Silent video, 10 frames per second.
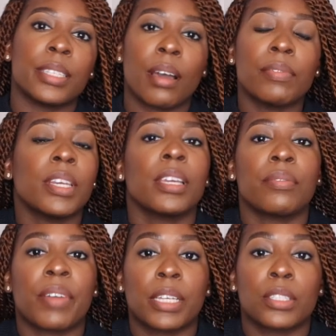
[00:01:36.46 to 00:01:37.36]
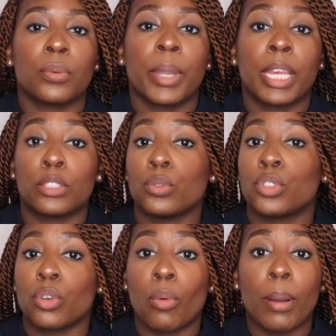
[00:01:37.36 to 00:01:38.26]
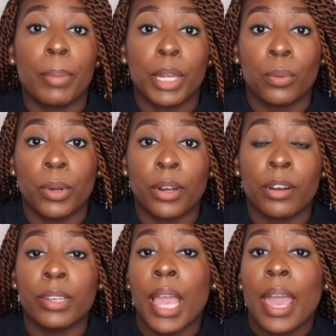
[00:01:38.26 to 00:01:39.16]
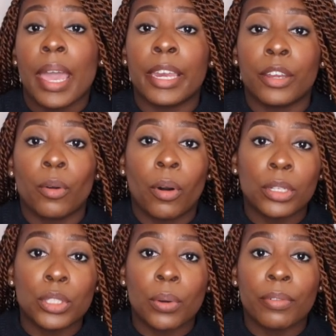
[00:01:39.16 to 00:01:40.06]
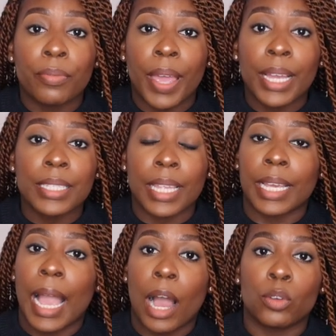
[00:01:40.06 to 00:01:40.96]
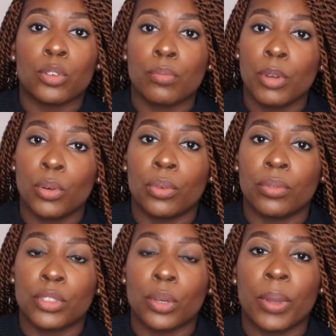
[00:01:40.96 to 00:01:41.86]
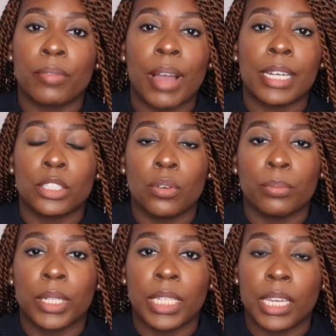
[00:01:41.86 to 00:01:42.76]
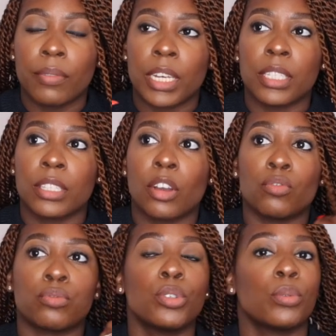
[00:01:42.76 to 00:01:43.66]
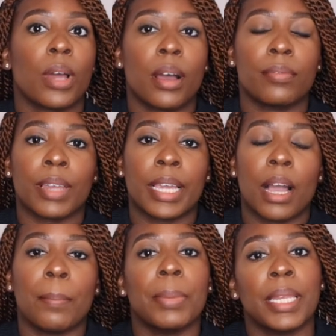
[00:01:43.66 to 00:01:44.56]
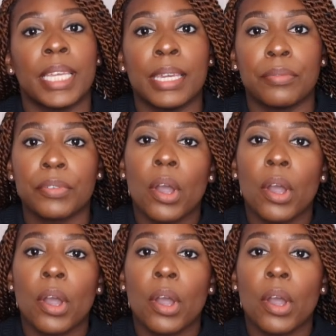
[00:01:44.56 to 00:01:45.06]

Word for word: it definitely affects the way that you show up in the world and it also affects like how you move. So if I don't believe and it's a root of like unbelief